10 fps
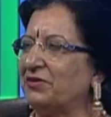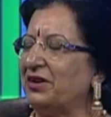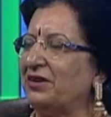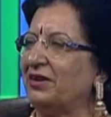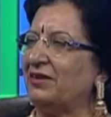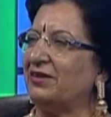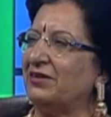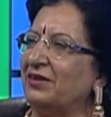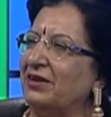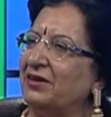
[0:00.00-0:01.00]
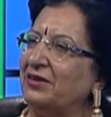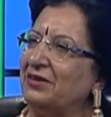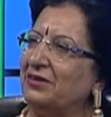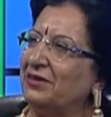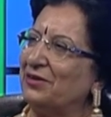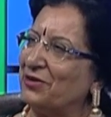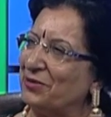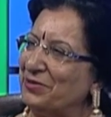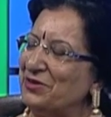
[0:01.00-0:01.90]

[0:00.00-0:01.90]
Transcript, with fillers: Khera and Robin Sharma. Robin